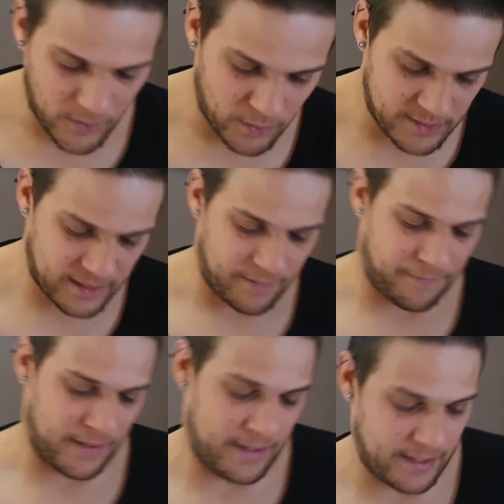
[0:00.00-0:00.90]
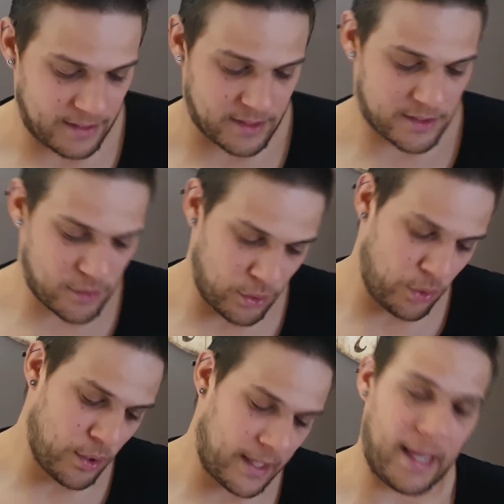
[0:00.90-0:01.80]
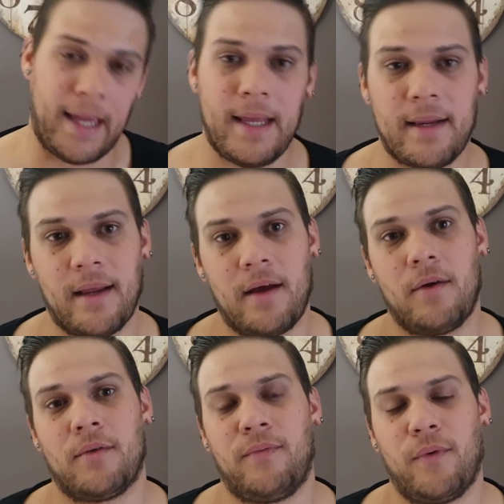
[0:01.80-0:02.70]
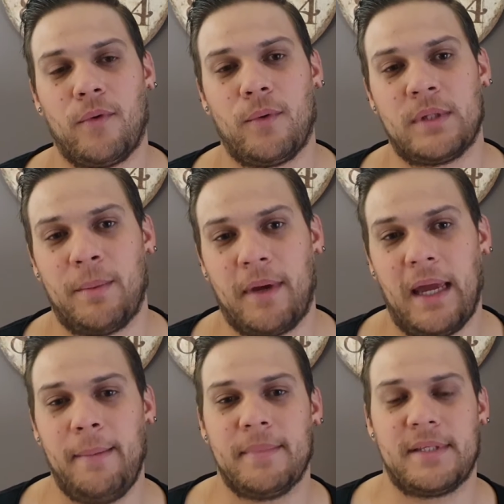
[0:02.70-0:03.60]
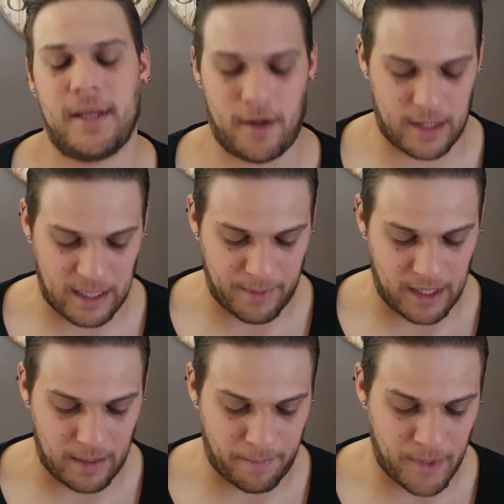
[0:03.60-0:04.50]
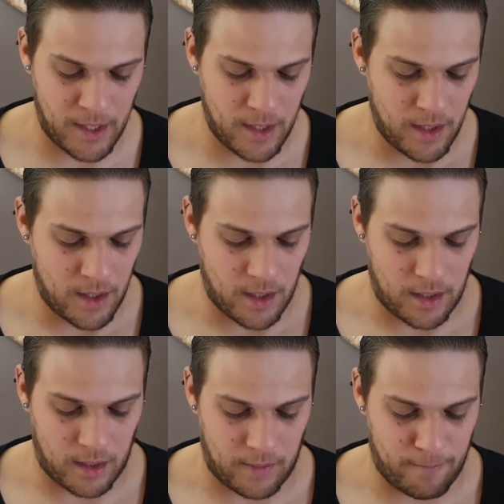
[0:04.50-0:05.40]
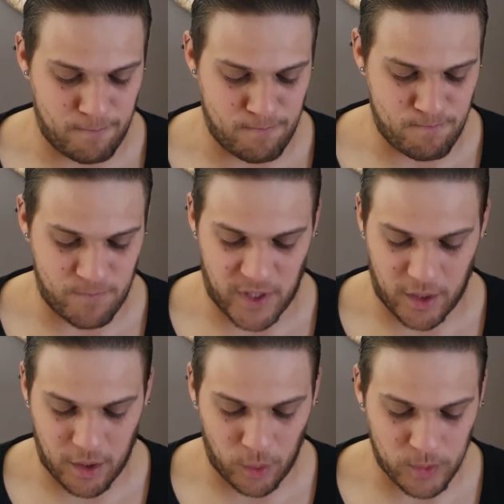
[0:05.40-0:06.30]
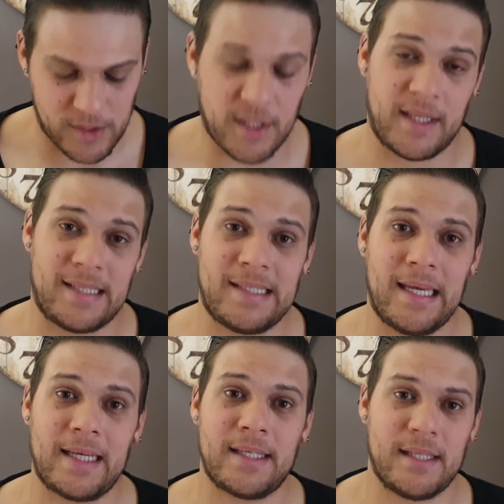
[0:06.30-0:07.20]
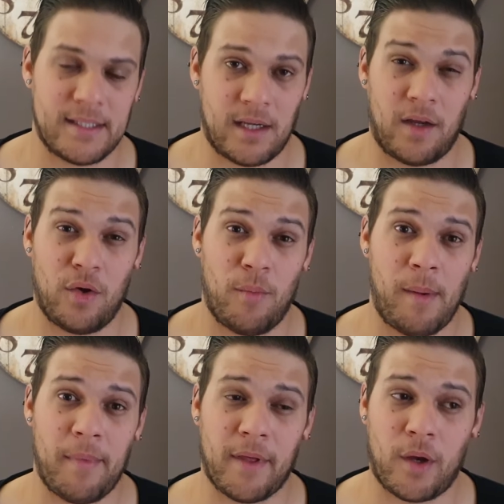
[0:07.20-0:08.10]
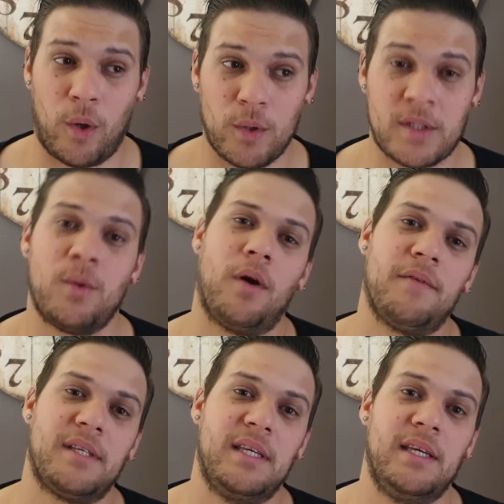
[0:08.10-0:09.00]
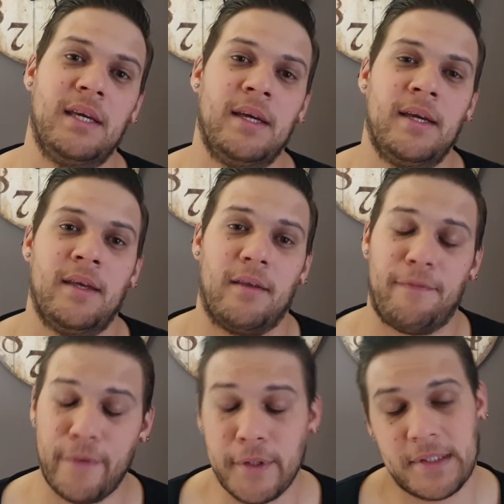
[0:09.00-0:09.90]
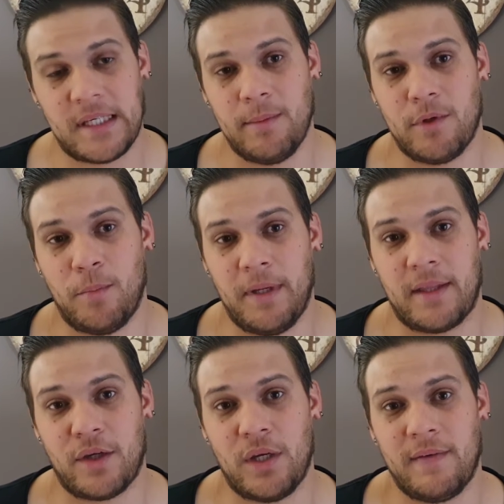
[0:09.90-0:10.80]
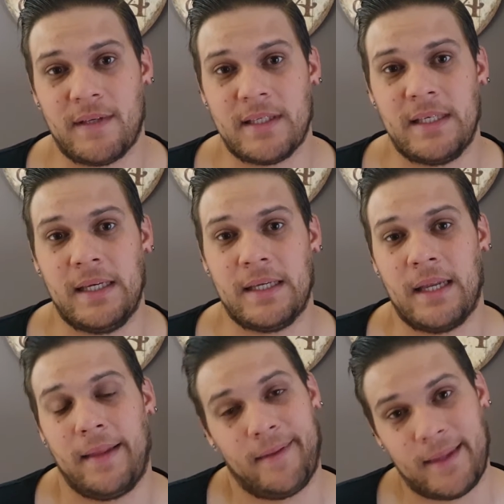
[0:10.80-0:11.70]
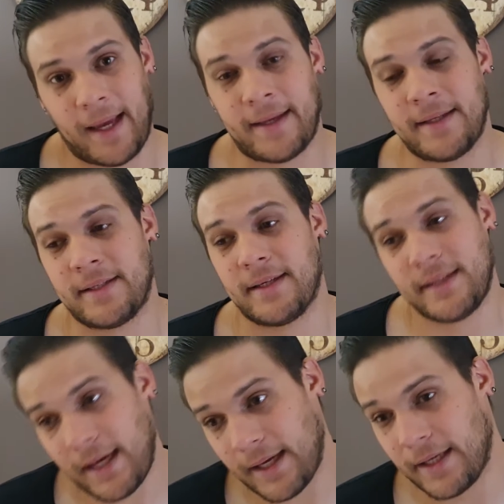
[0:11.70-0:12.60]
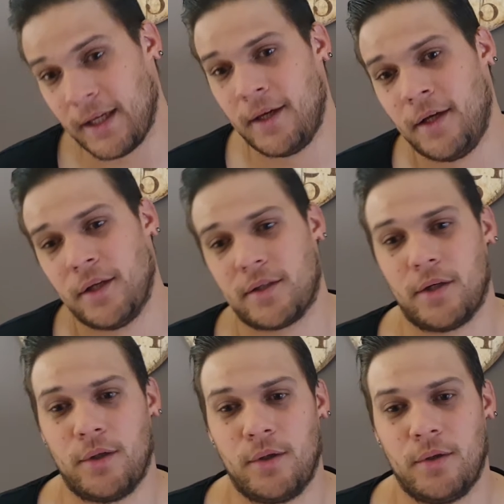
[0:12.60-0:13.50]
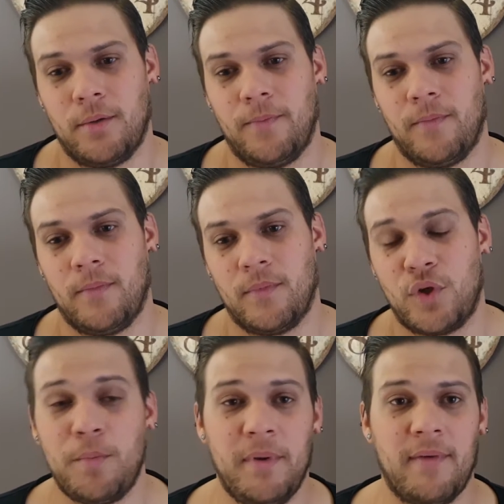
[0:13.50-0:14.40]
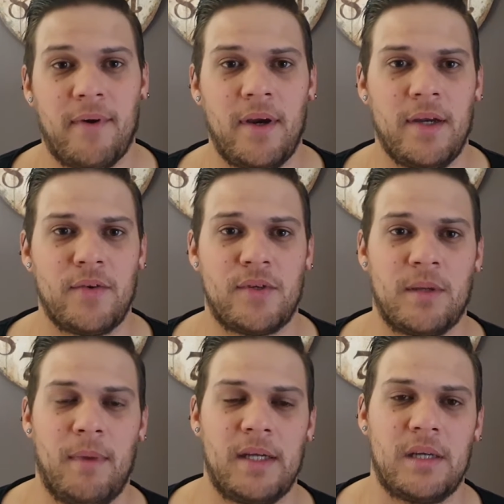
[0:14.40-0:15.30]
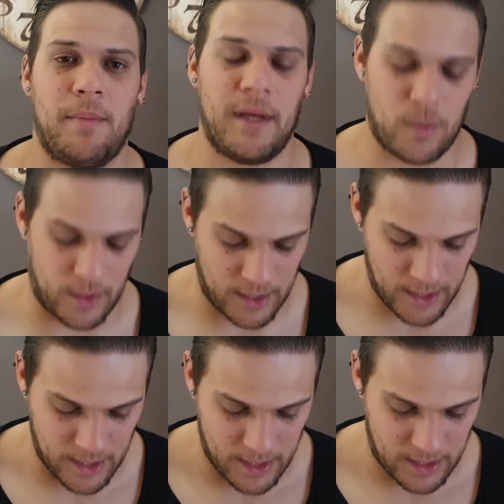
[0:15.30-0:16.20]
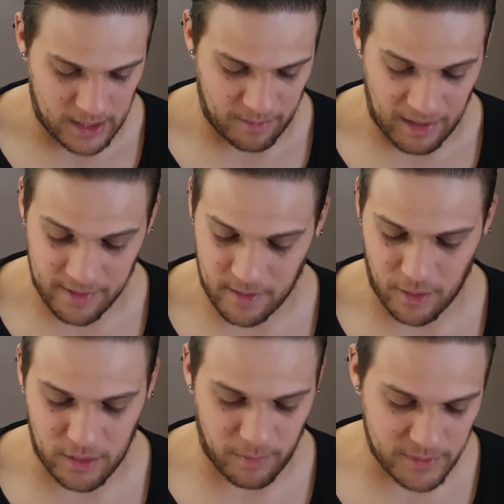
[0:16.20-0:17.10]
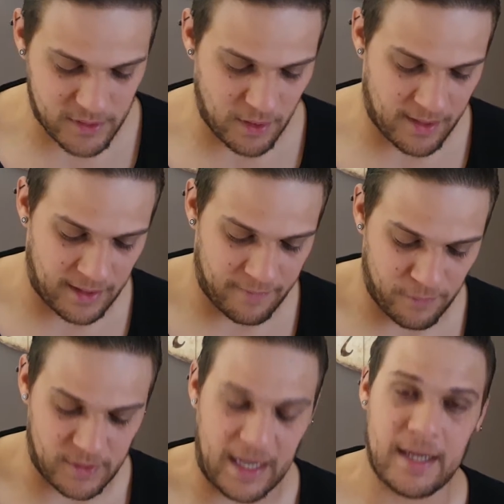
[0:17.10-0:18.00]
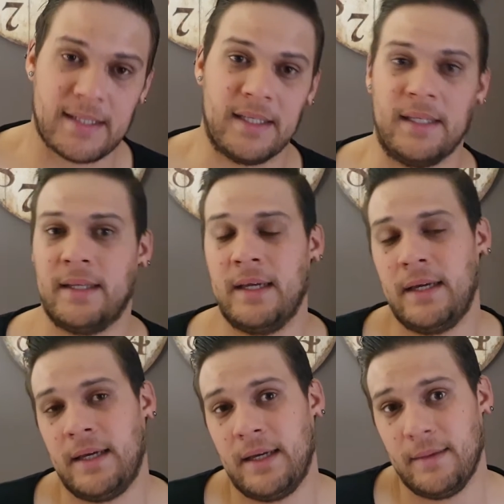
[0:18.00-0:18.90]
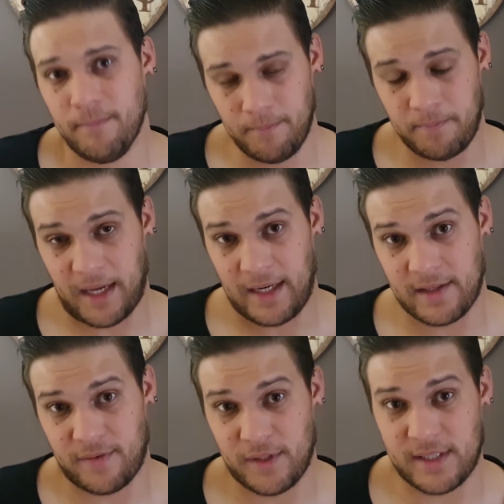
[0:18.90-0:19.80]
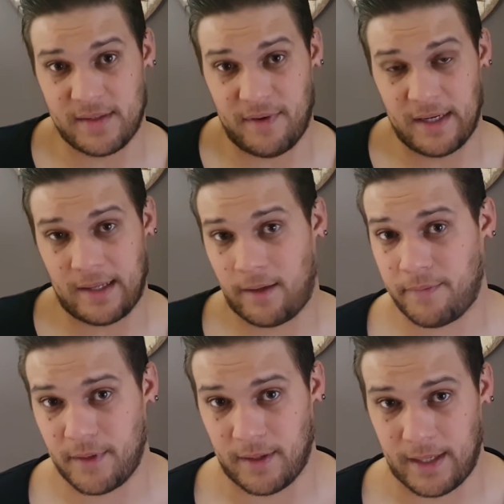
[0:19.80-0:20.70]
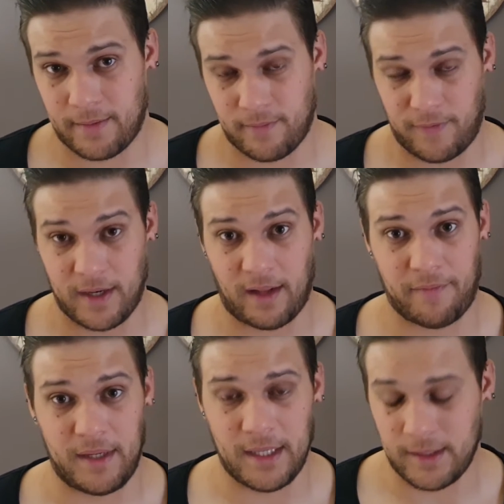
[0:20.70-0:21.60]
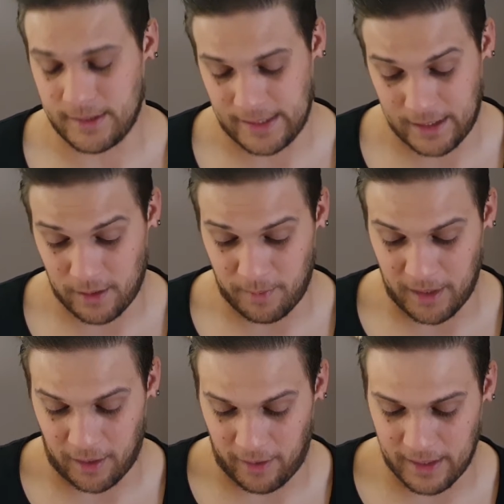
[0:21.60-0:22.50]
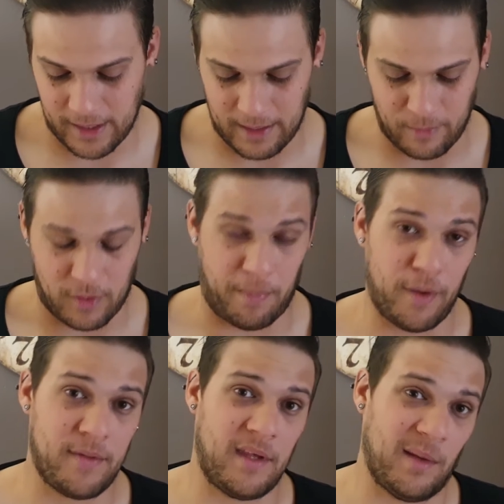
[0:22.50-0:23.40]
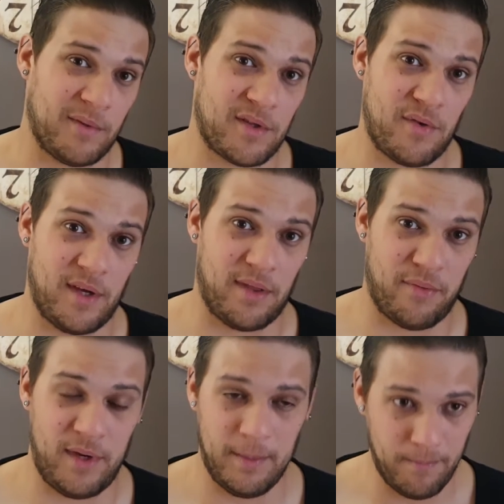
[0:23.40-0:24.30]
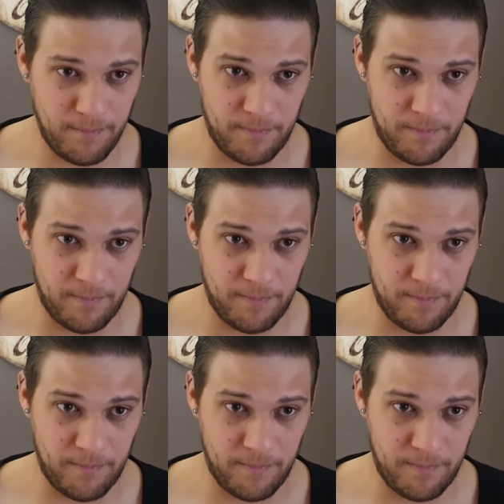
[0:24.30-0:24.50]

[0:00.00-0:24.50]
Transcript: Good stuff. And then just to look ahead now for some games that are coming up. The Colts and the Texans. Now, you remember the Colts were obviously the first team to beat the Chiefs this season, and the Texans the second. So should be a very interesting matchup, that one. Other notables to look out for, Dallas versus Philadelphia. That Philadelphia Eagles, that could be a great game with both teams 3-3.